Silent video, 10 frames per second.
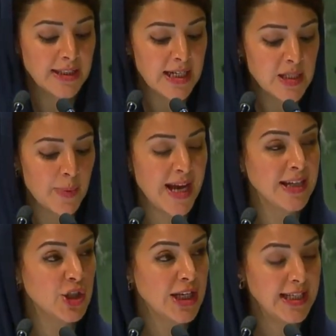It has
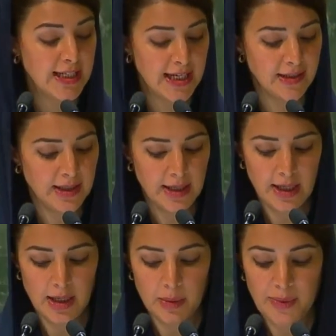become
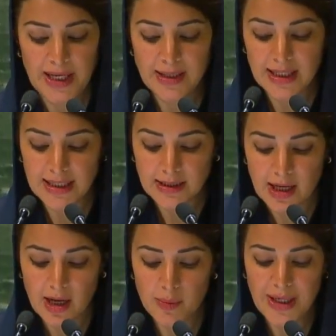abundantly clear
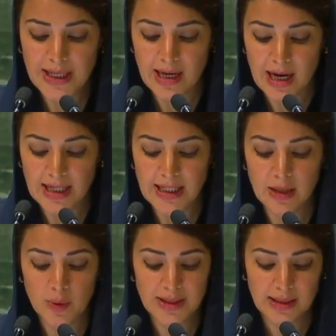that hate
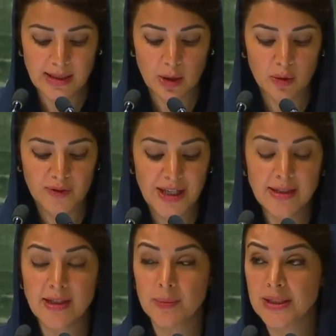speech and
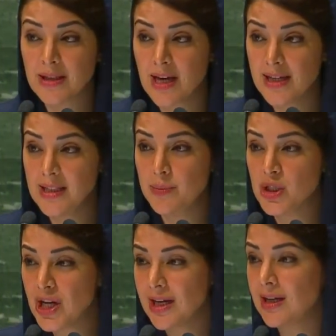extremism are
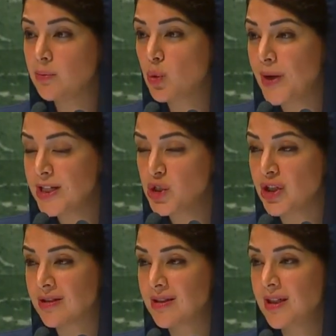closely
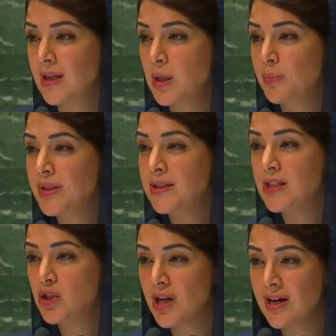linked to the
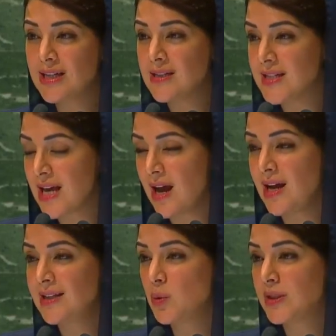spread and
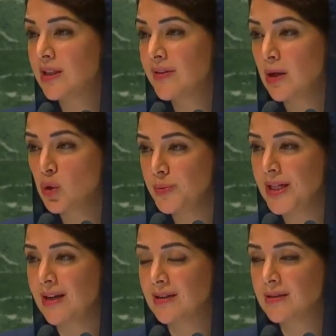escalation
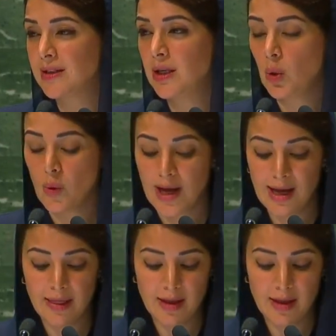of conflict.